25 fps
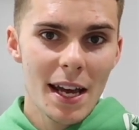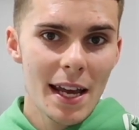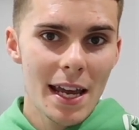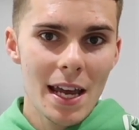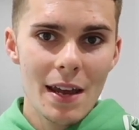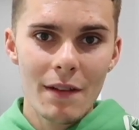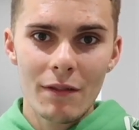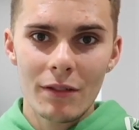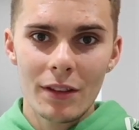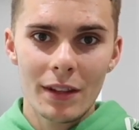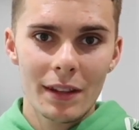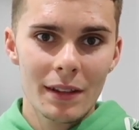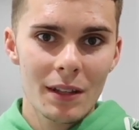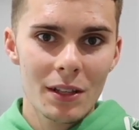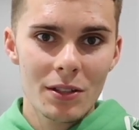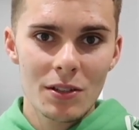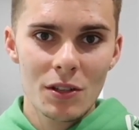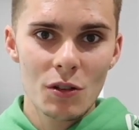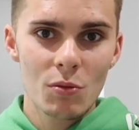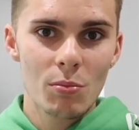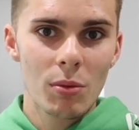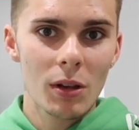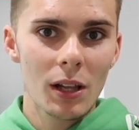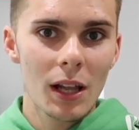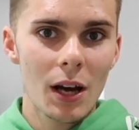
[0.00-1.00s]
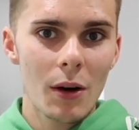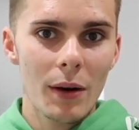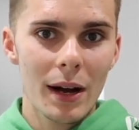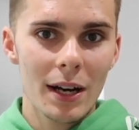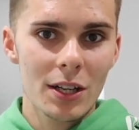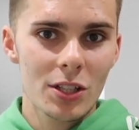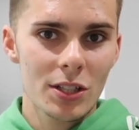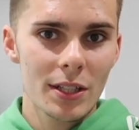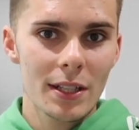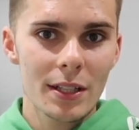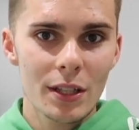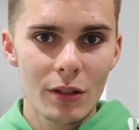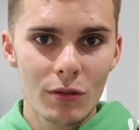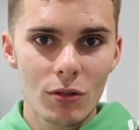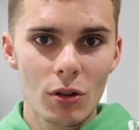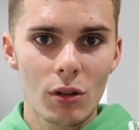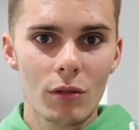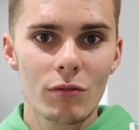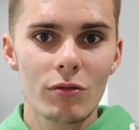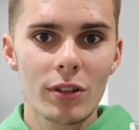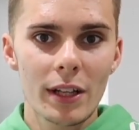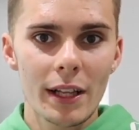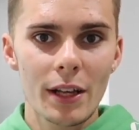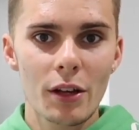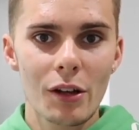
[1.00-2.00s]
Even the two below, actually, they're
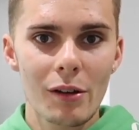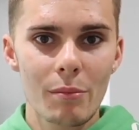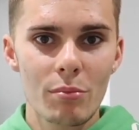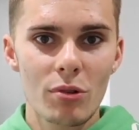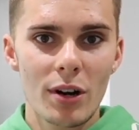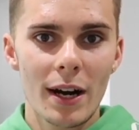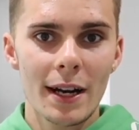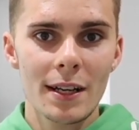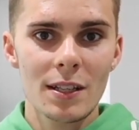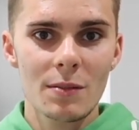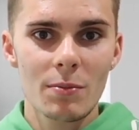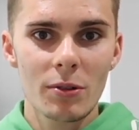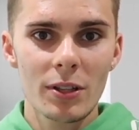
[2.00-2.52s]
all really good brands,